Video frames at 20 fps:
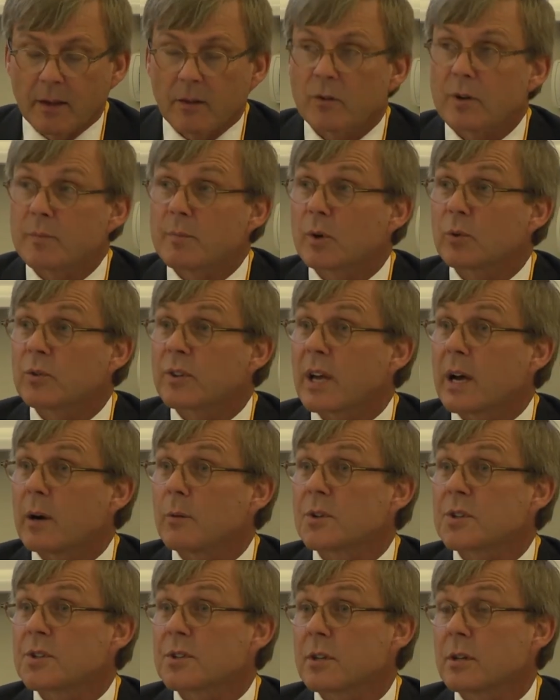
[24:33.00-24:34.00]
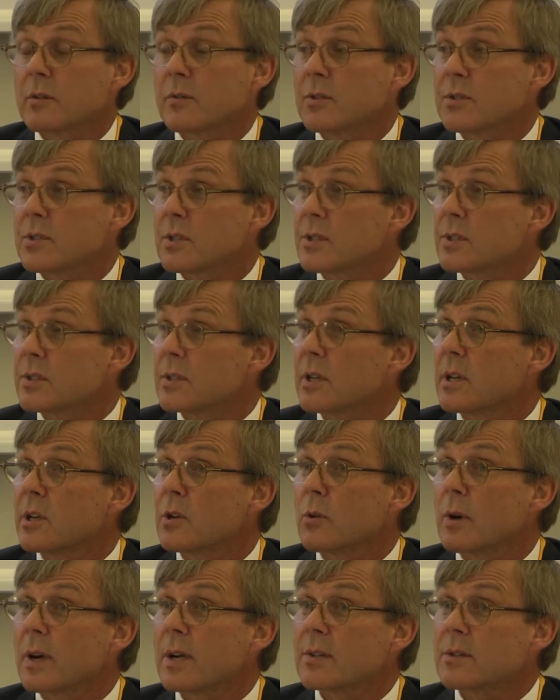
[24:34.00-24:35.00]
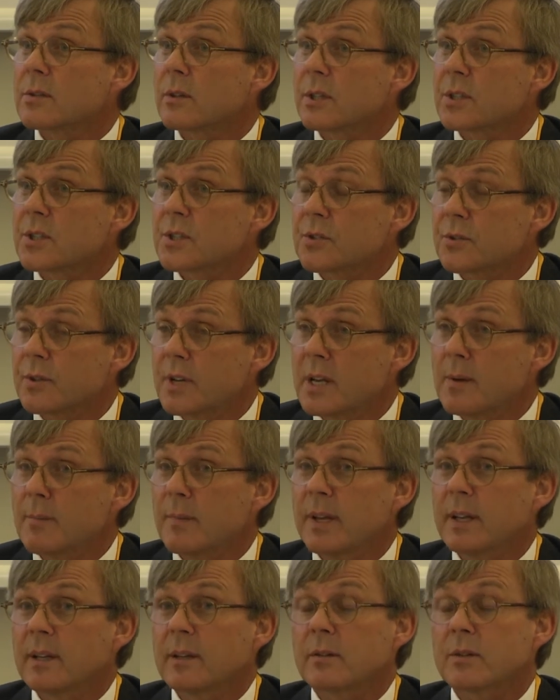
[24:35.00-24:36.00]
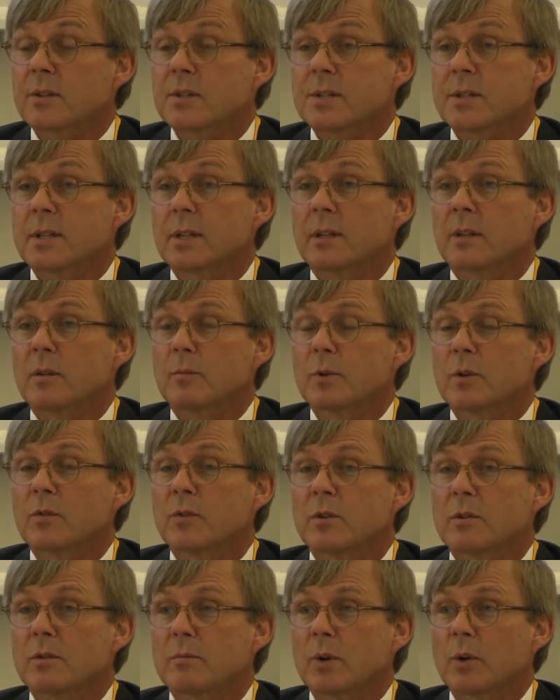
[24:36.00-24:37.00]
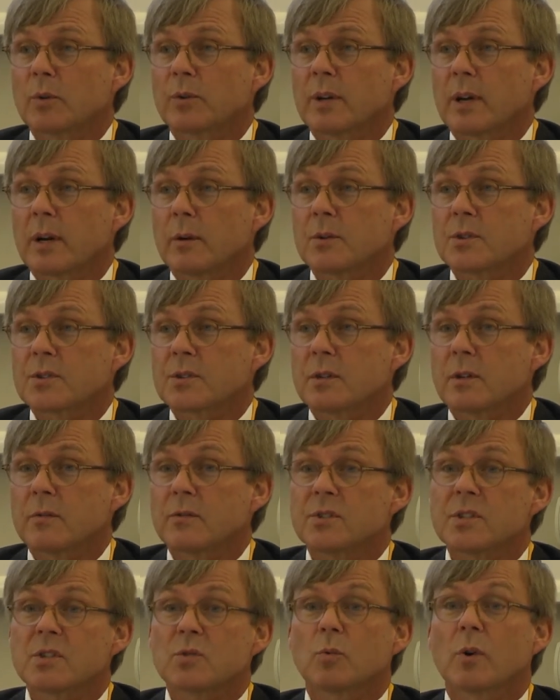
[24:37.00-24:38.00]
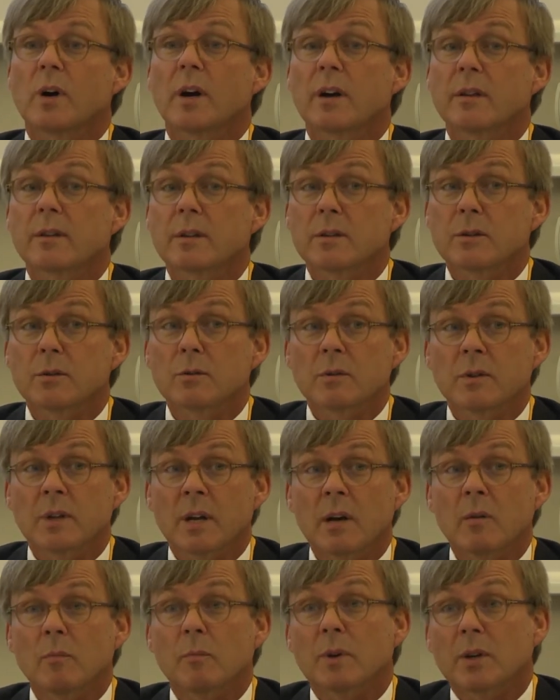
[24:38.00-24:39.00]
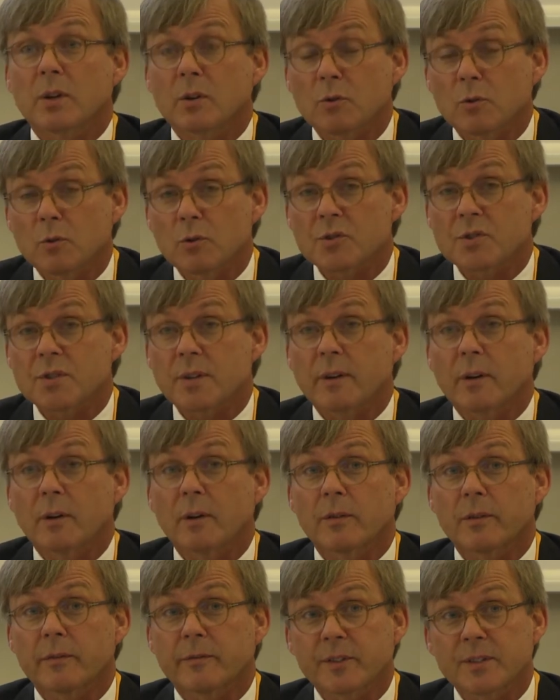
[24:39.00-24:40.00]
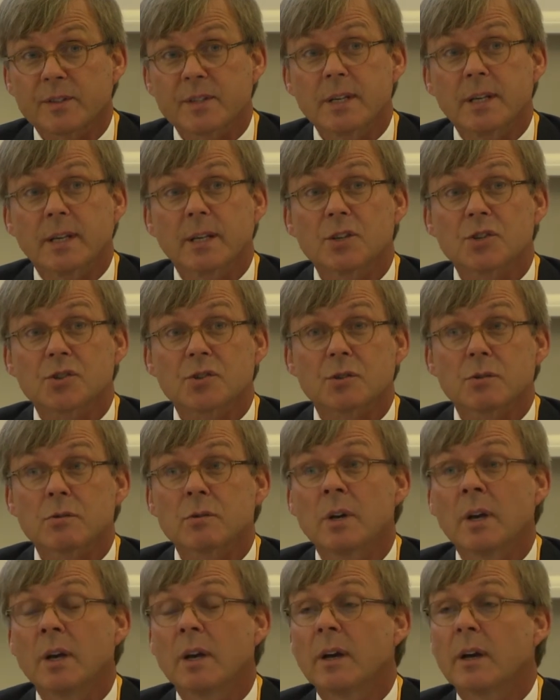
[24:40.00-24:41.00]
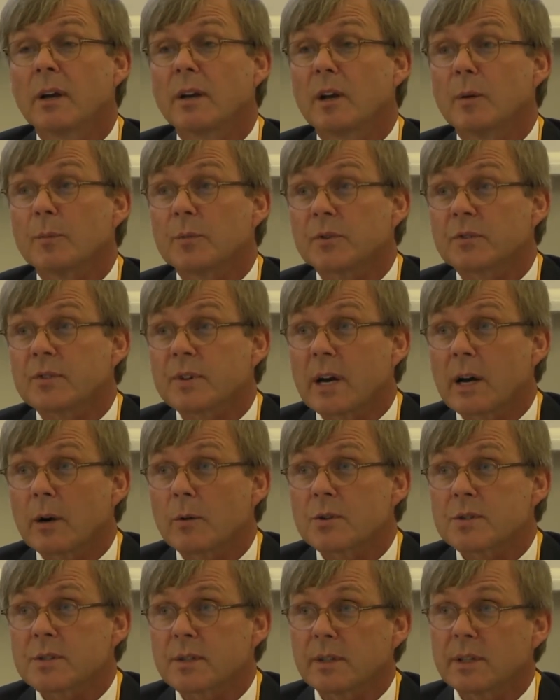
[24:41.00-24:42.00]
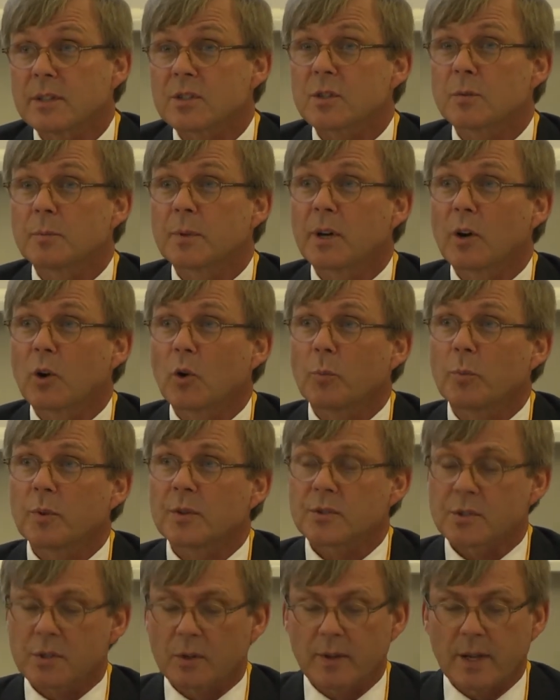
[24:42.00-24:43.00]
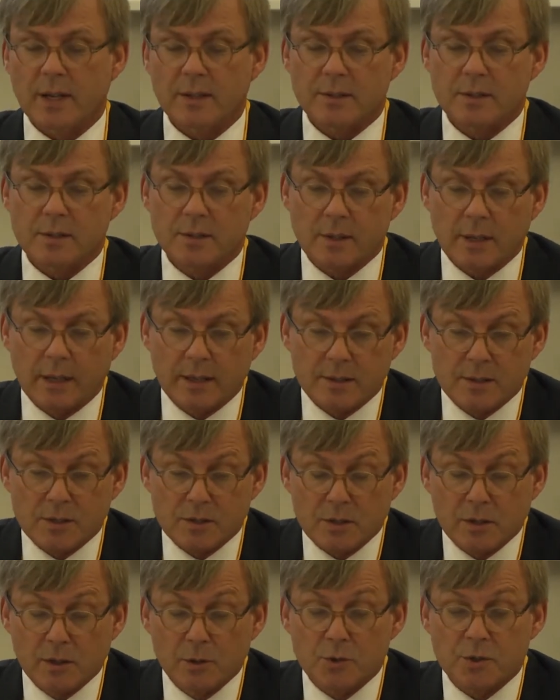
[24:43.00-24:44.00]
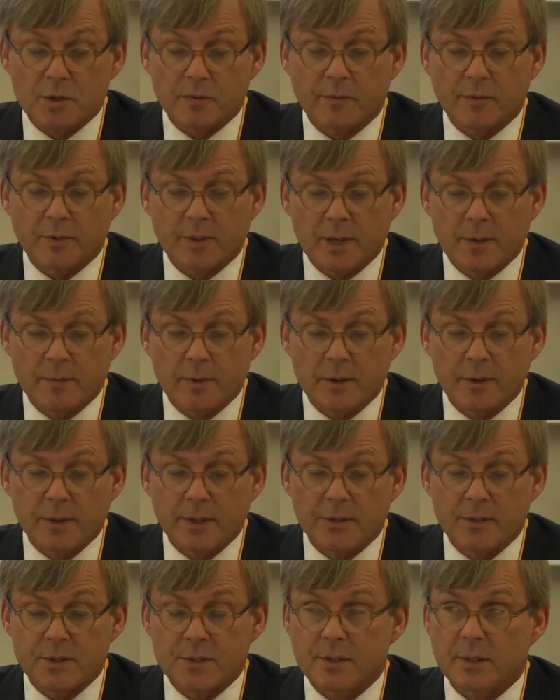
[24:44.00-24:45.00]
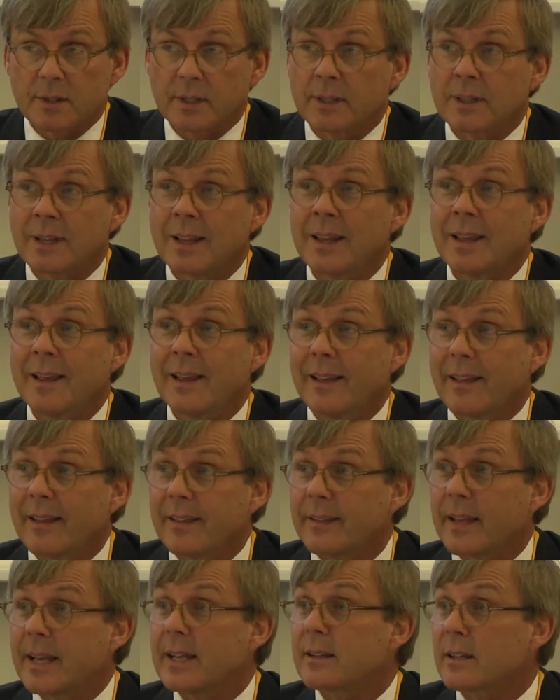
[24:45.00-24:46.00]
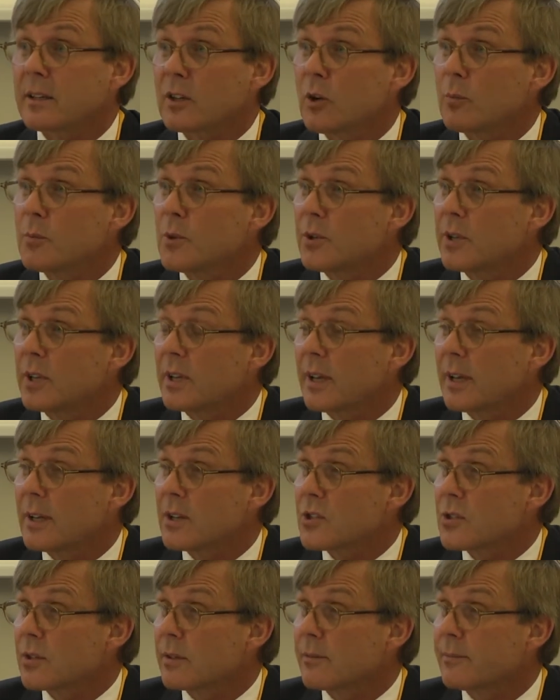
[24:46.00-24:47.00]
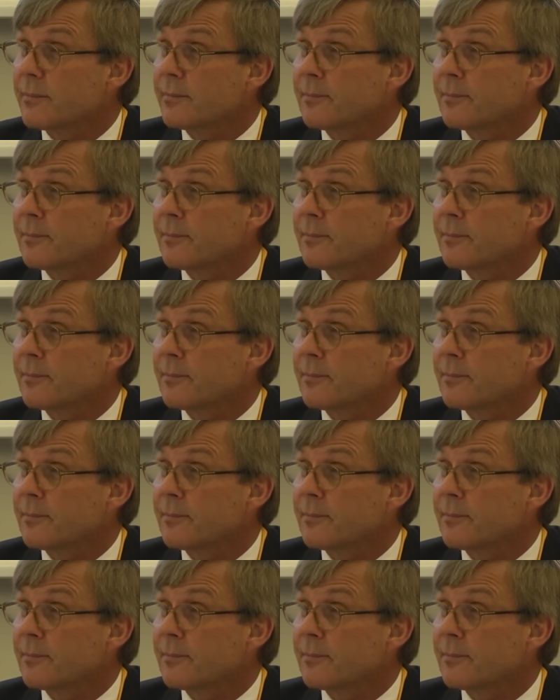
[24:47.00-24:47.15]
Remote tower services. The US are extremely interested to move to remote tower services. Why are they doing that? Because they got the fatigue issue, number of towers that needs to be open, so that's a solution for them they're interested in. Data communication.